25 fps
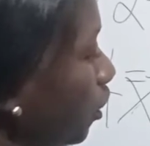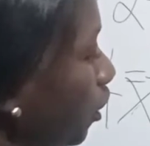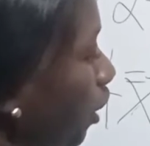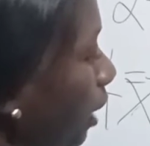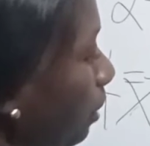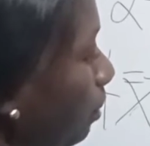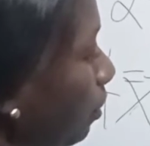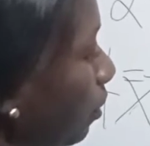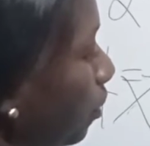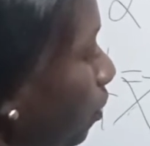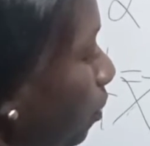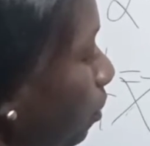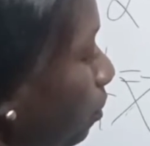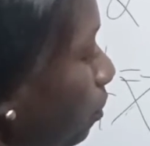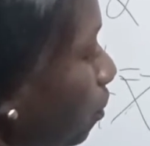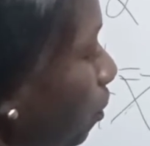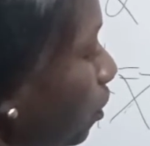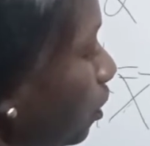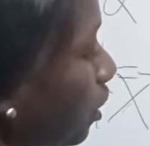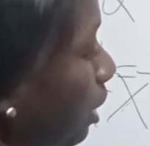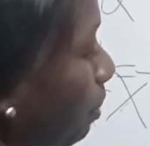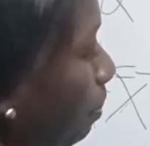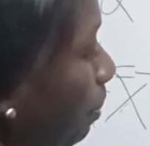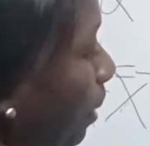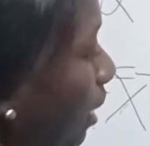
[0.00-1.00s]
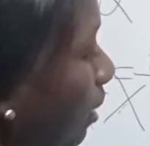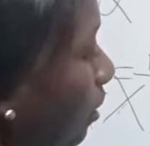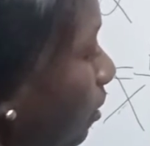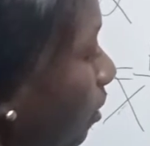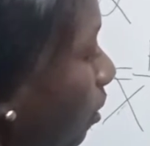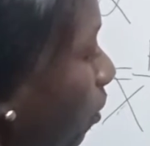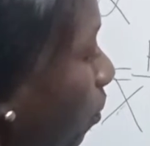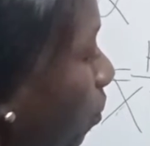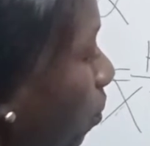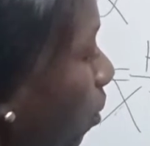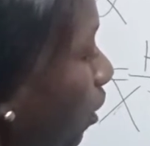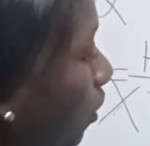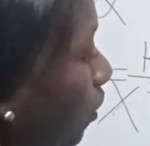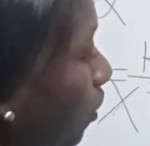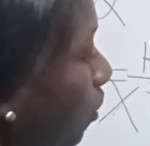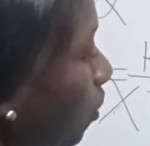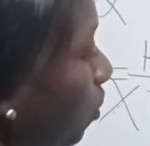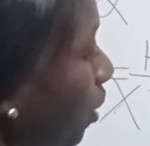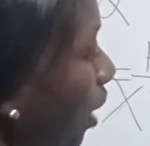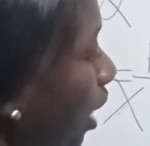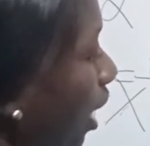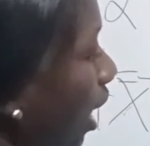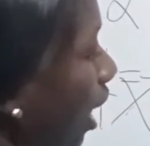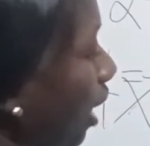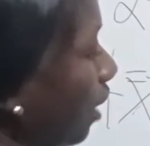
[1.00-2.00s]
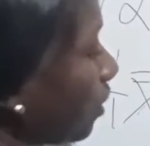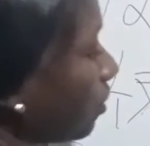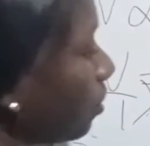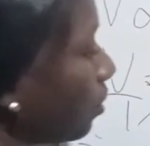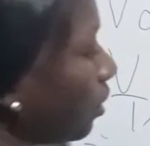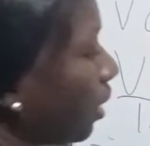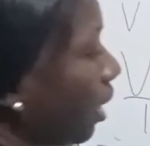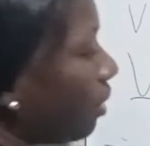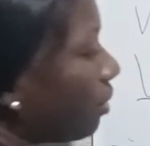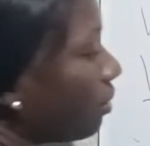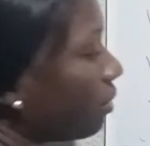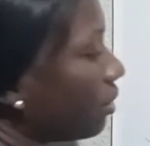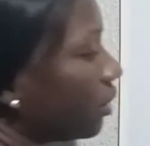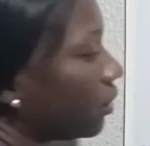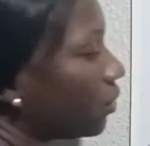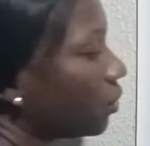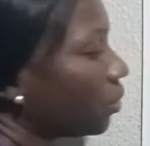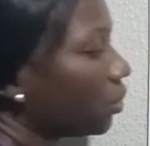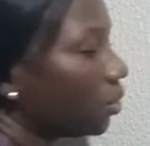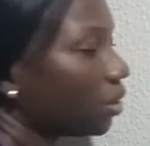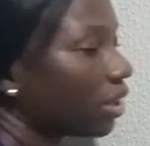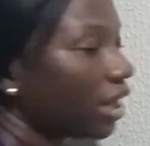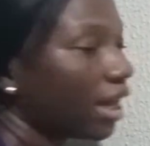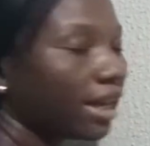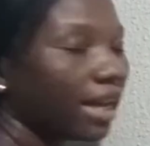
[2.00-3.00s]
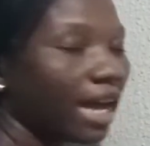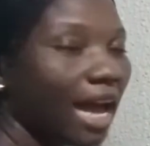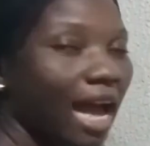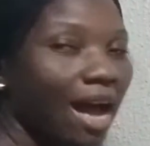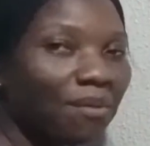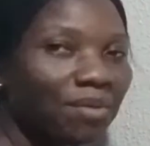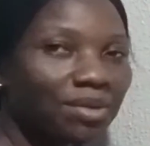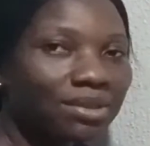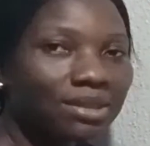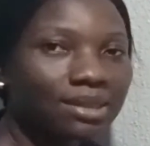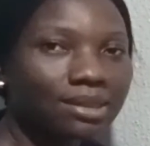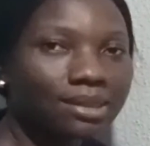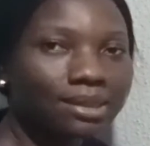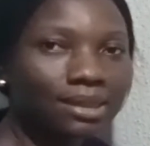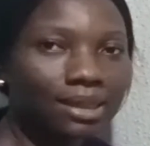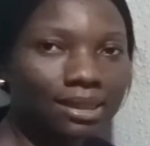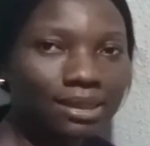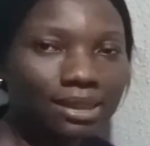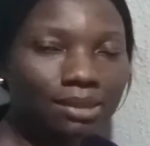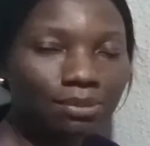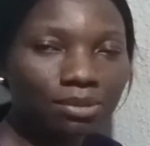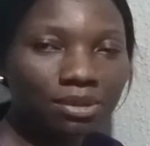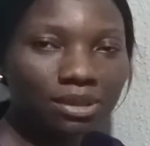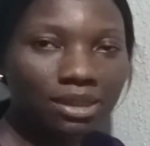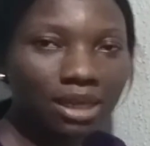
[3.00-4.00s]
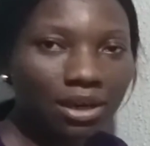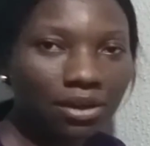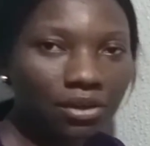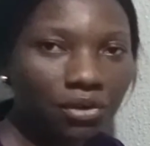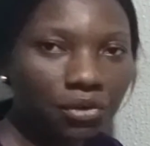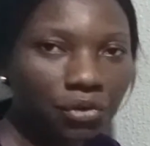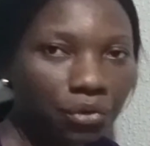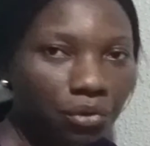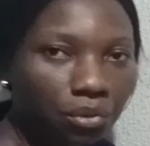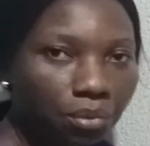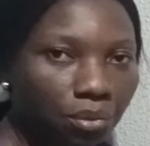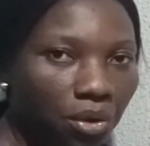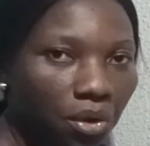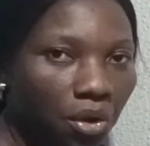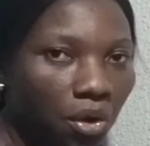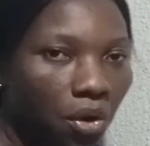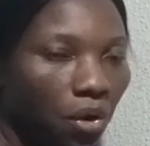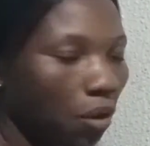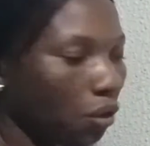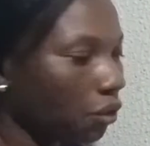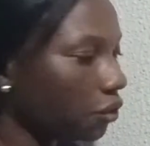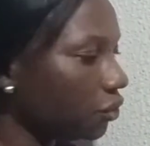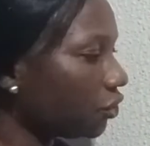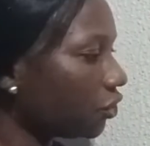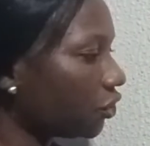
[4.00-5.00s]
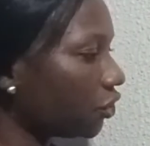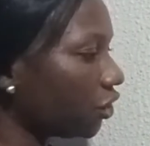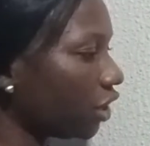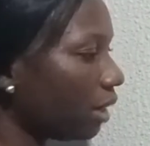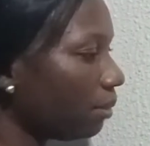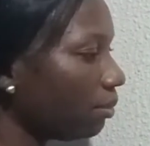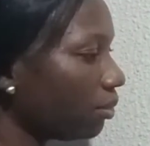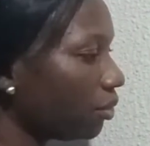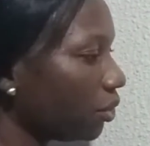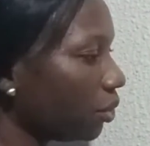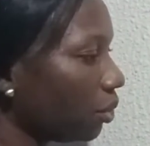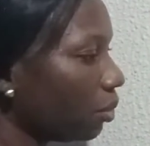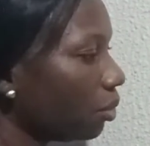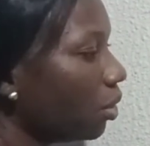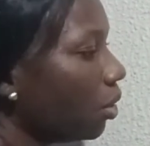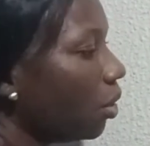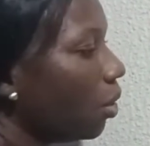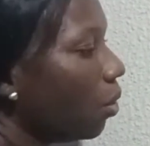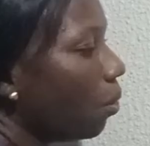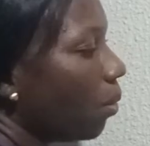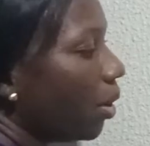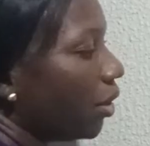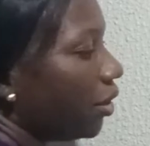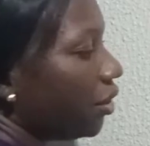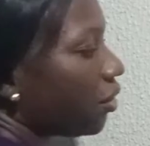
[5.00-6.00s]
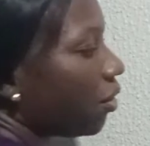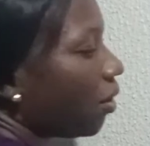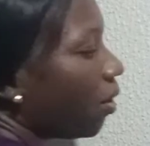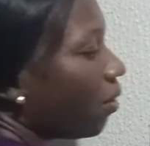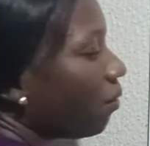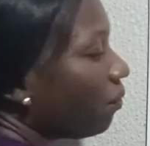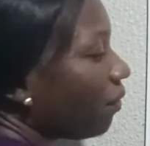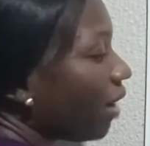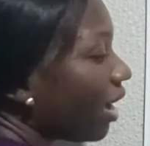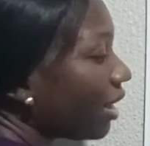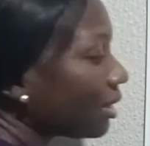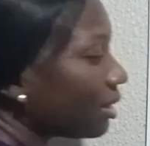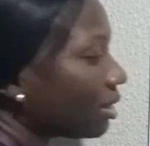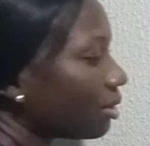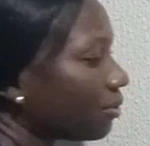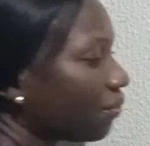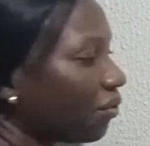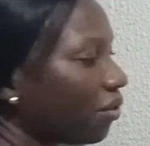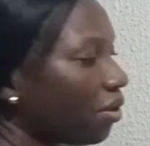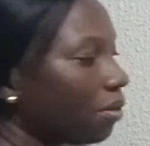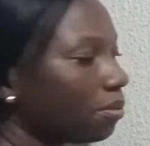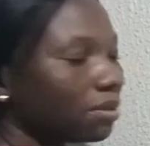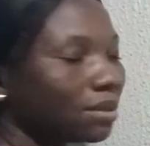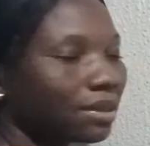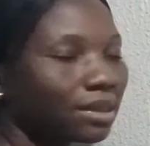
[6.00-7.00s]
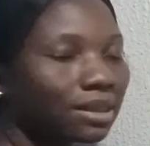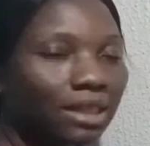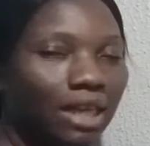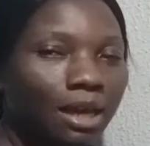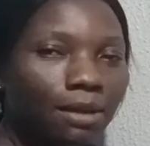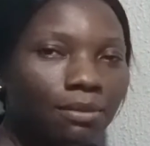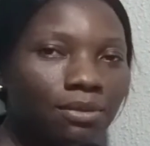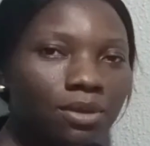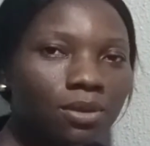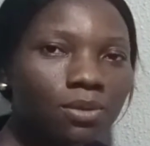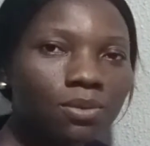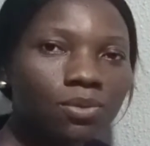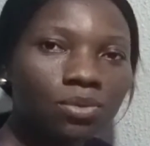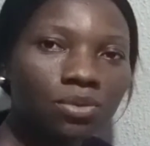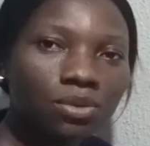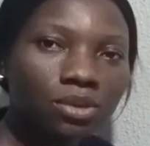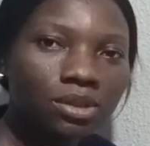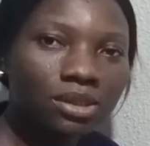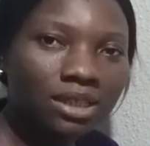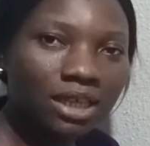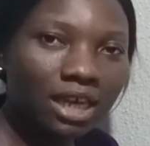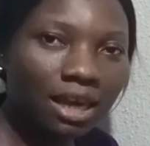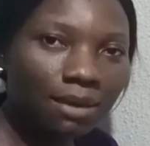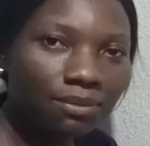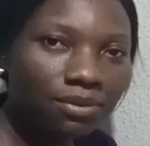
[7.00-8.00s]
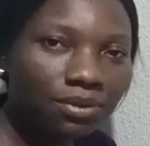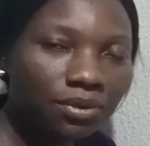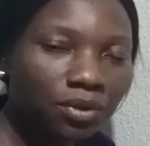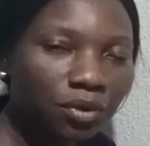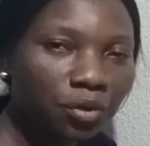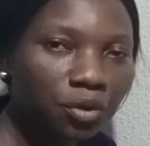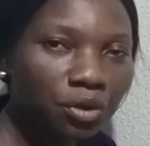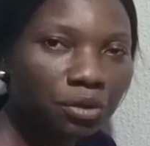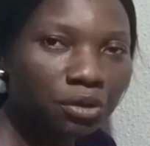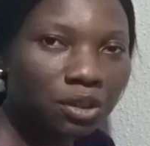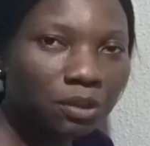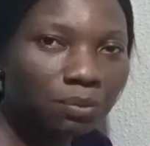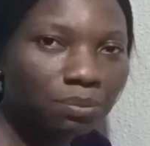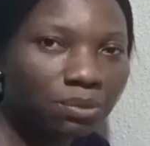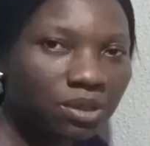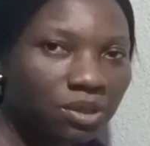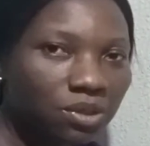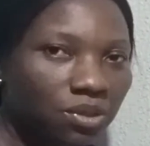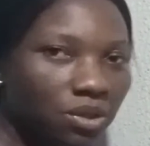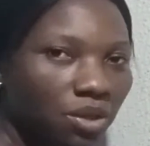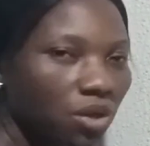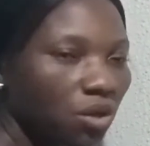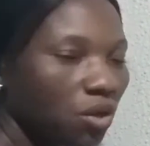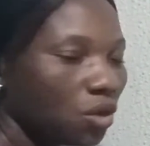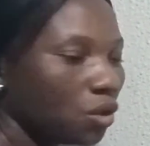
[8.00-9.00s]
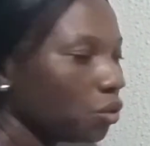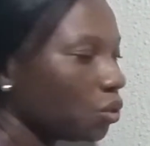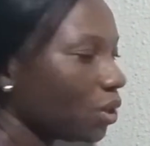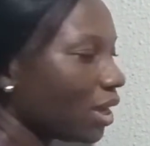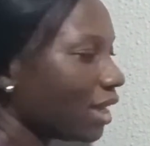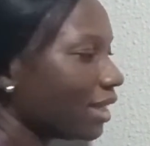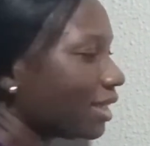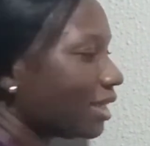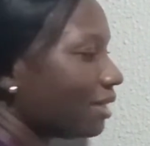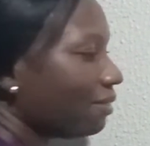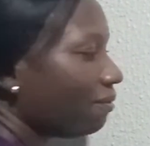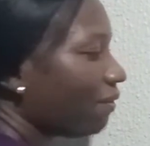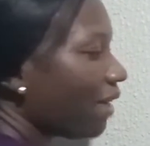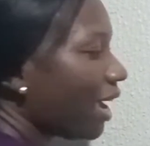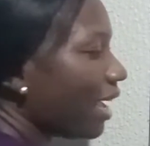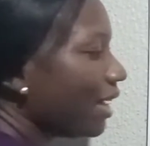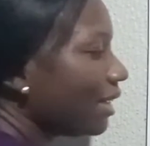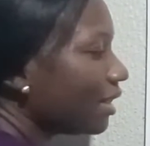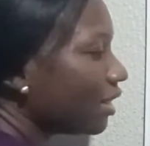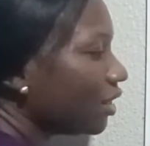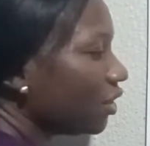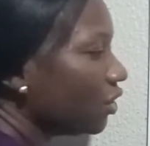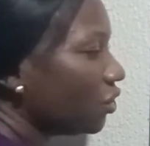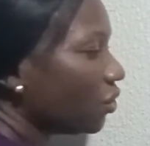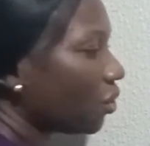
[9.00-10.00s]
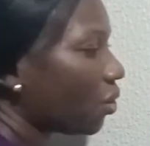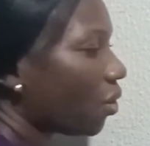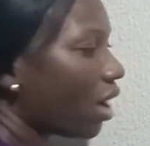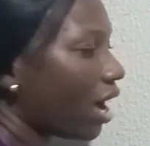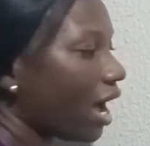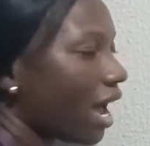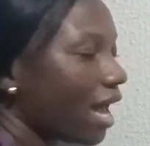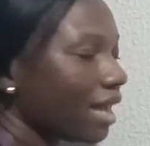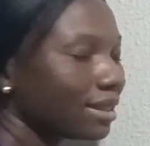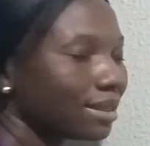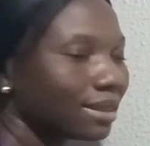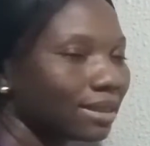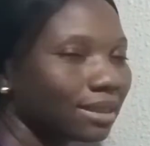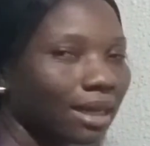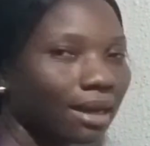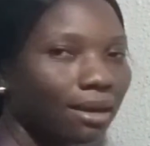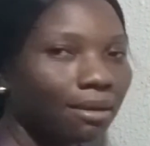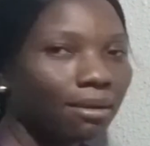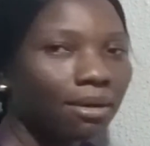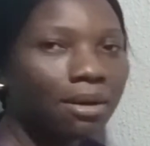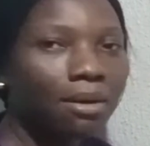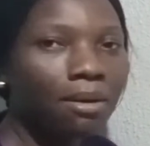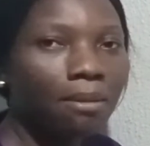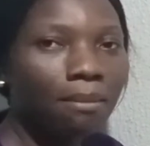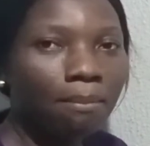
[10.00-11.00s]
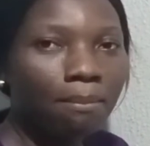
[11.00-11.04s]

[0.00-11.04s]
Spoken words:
dm cube. So it depends on what you have to calculate. So you can have it in centimeter cube or dm cube. When it converts from cm cube to dm cube, it means you are dividing your answer